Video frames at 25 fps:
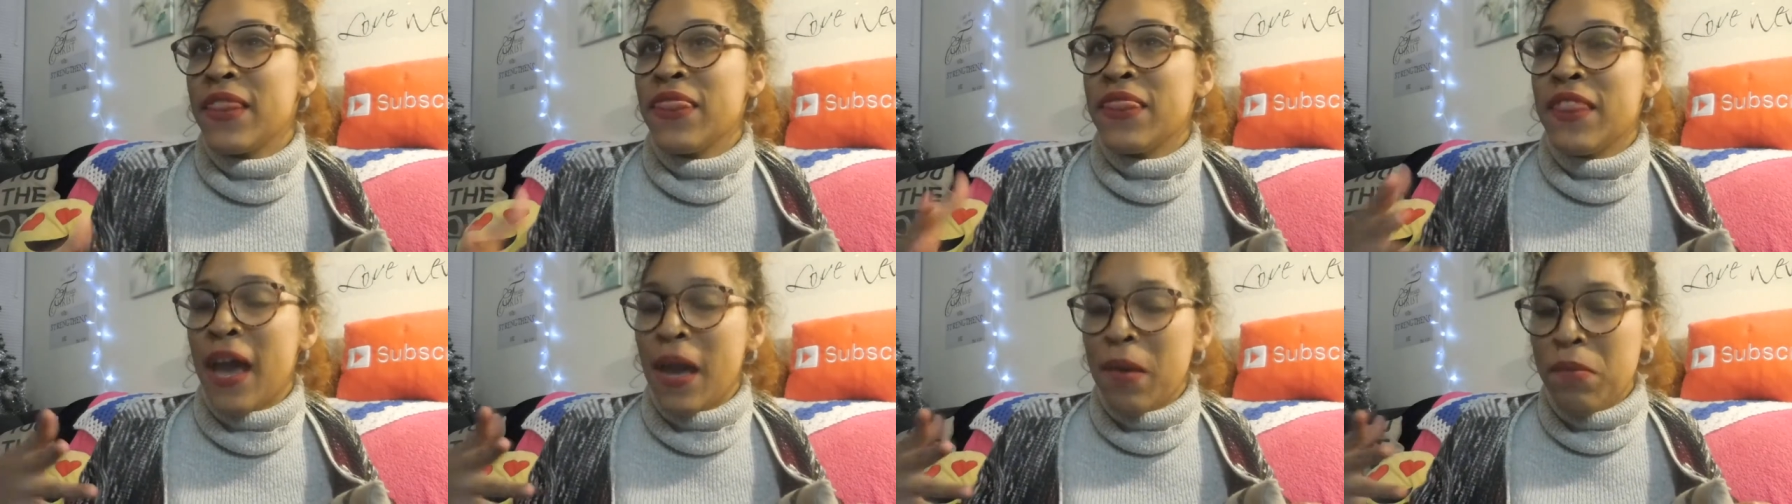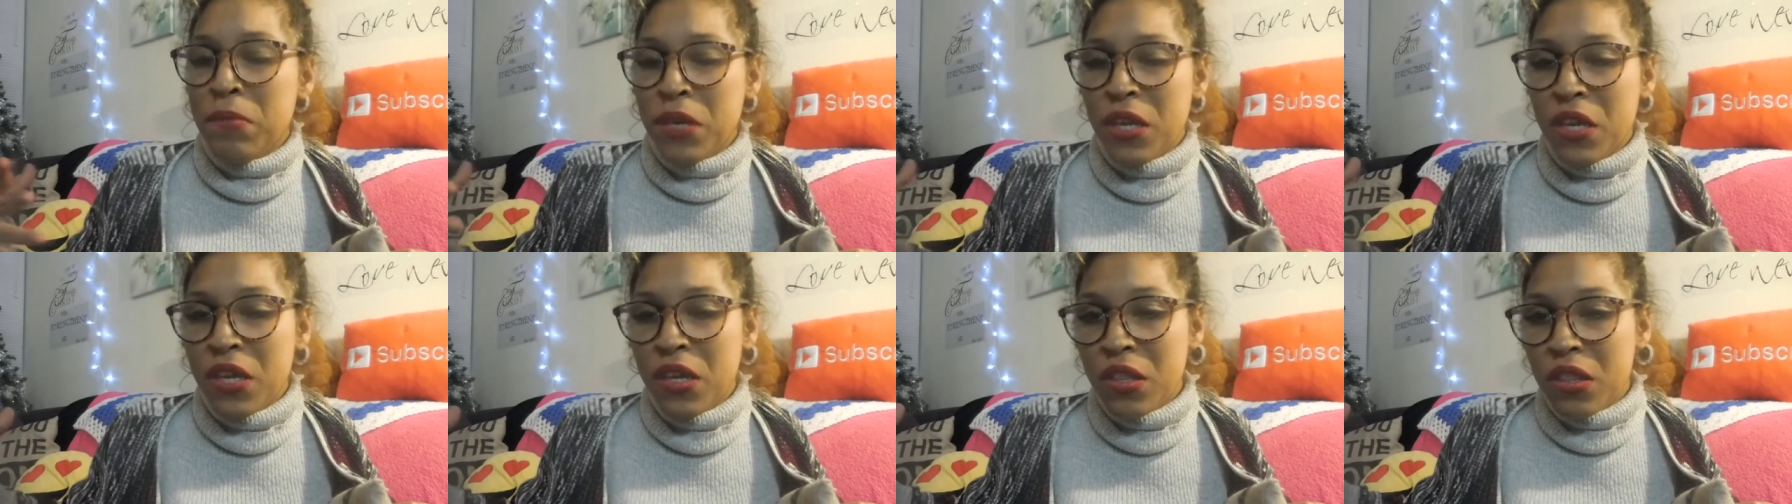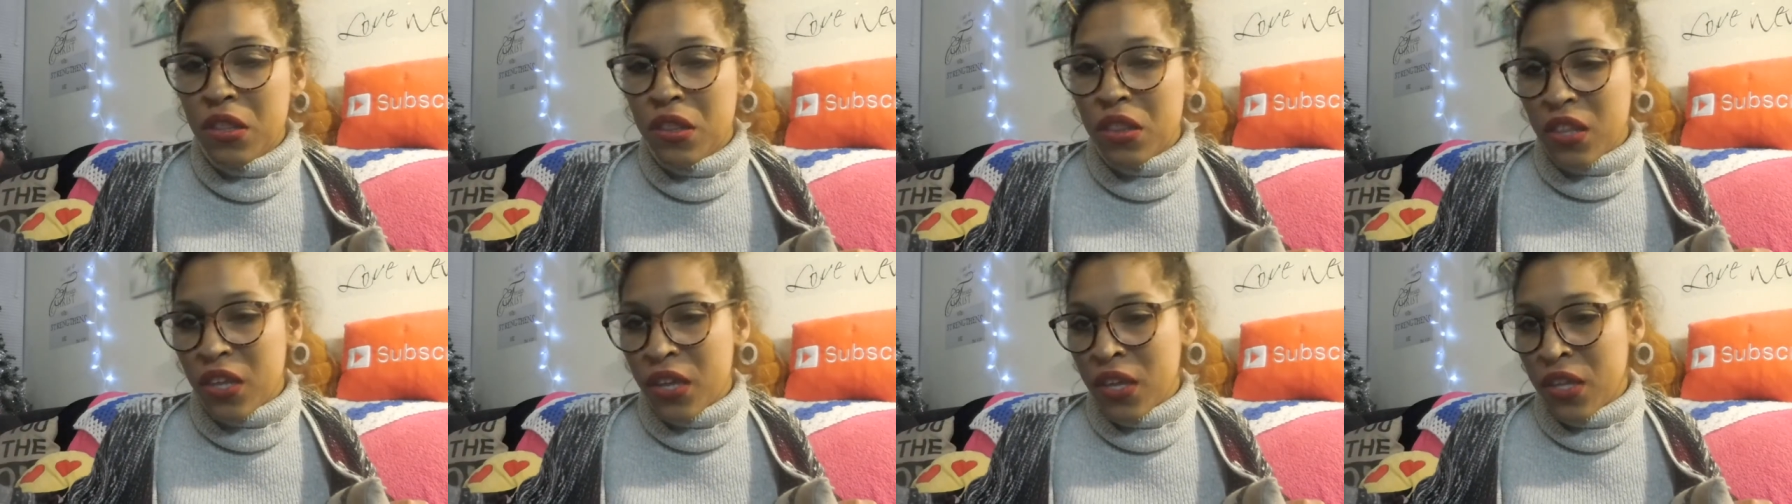that
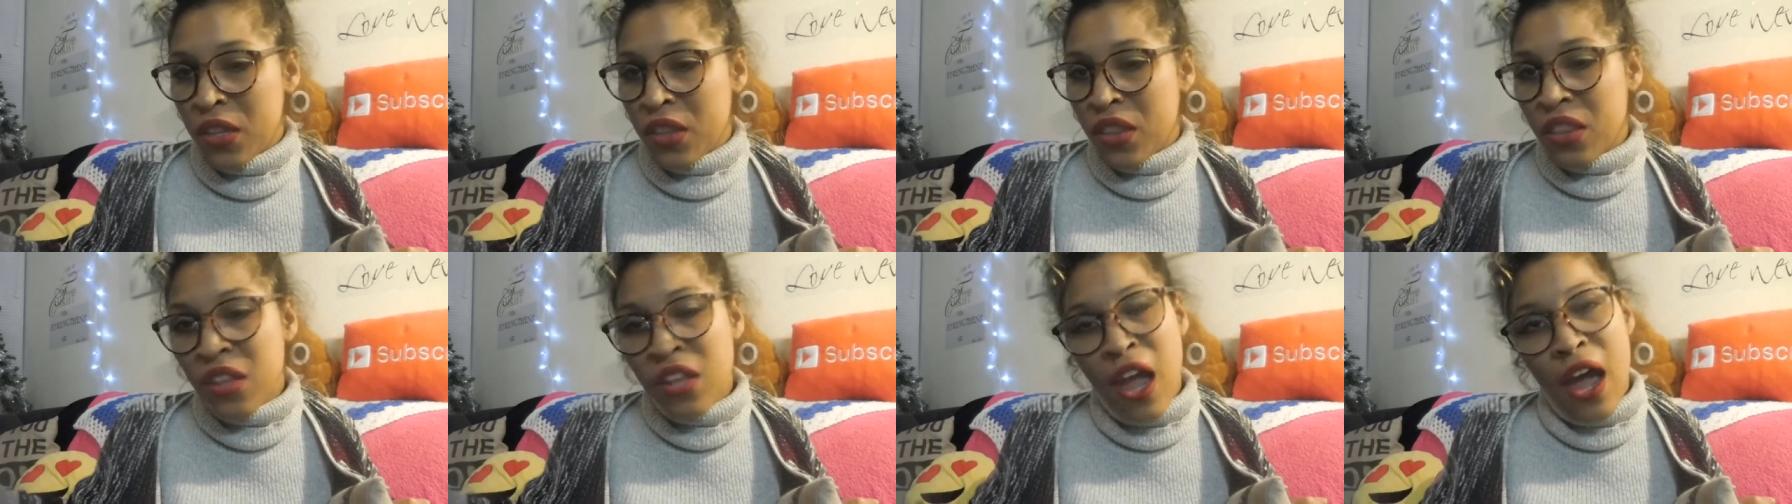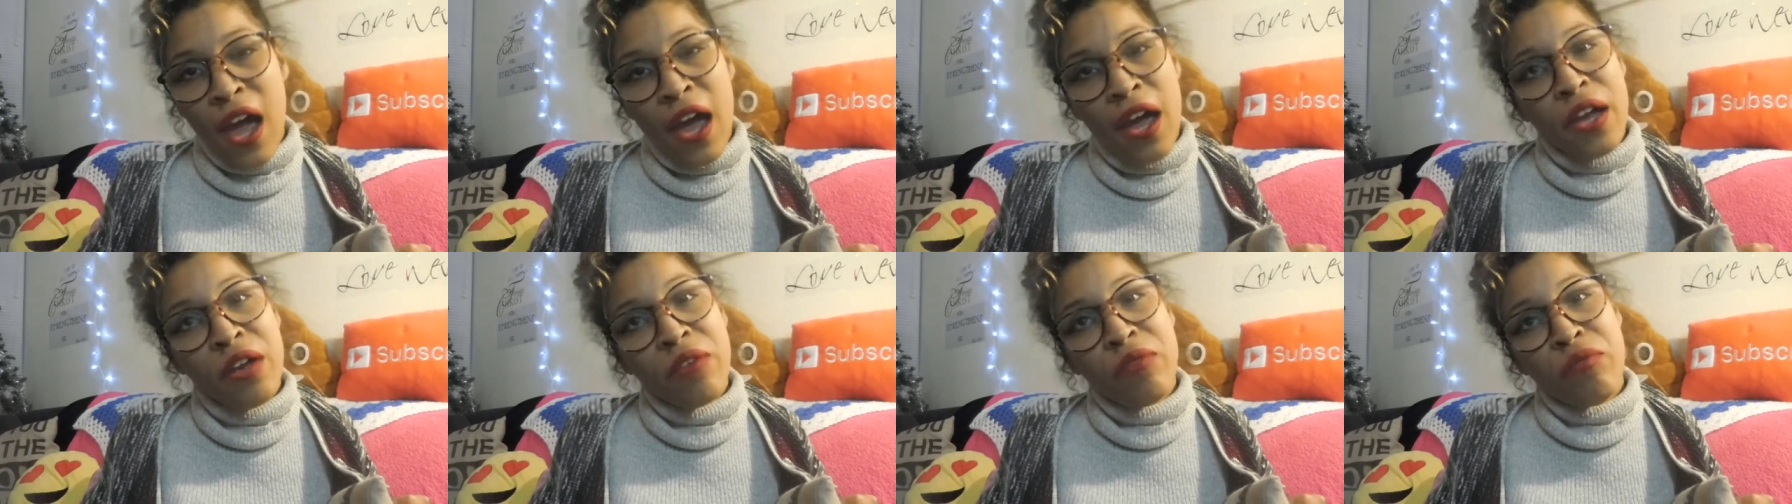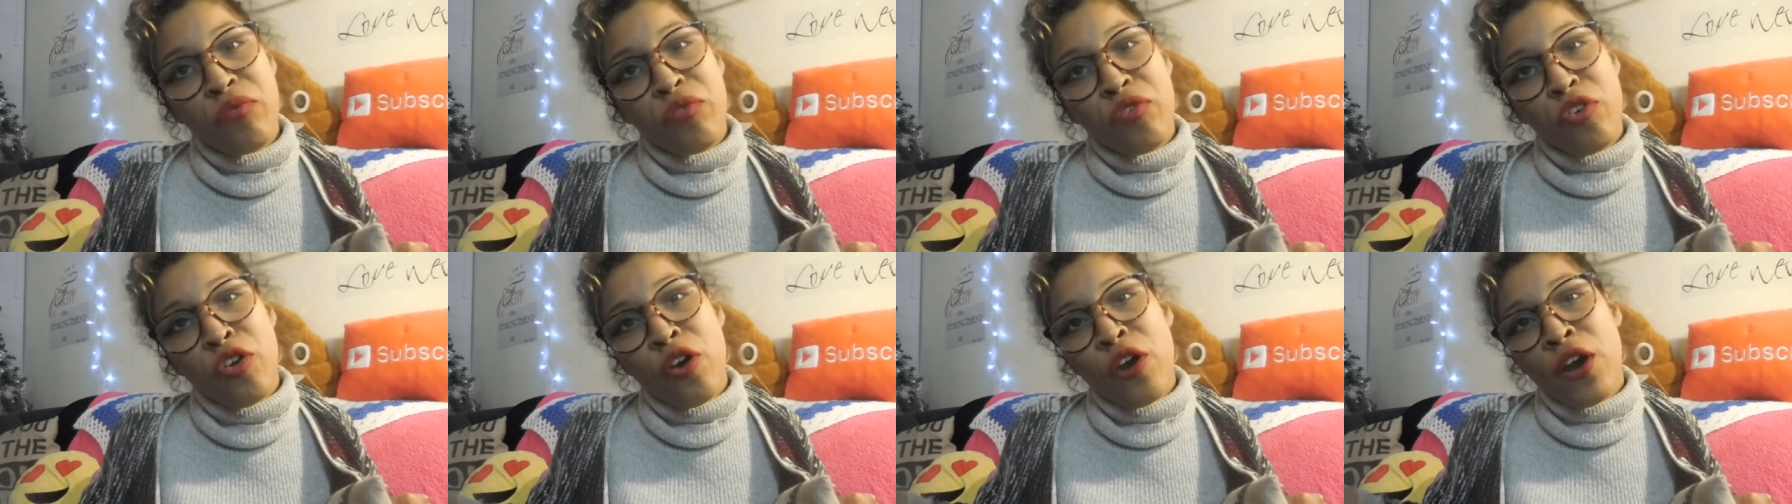means it's time
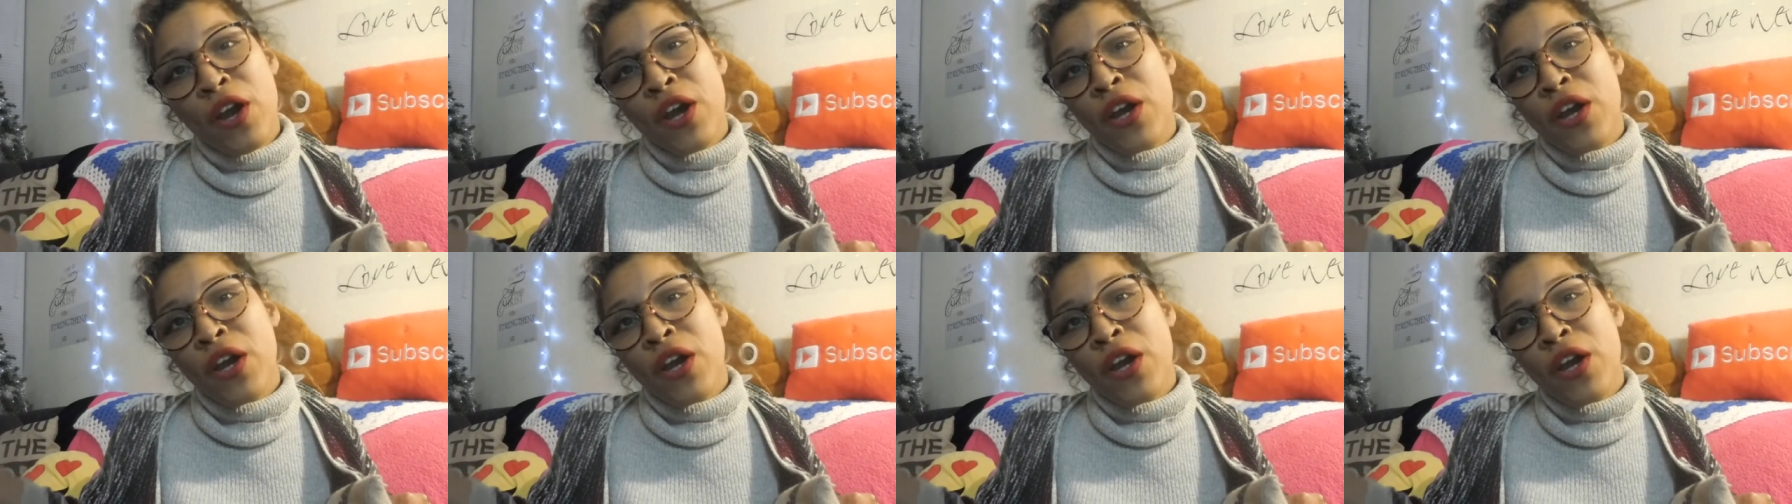for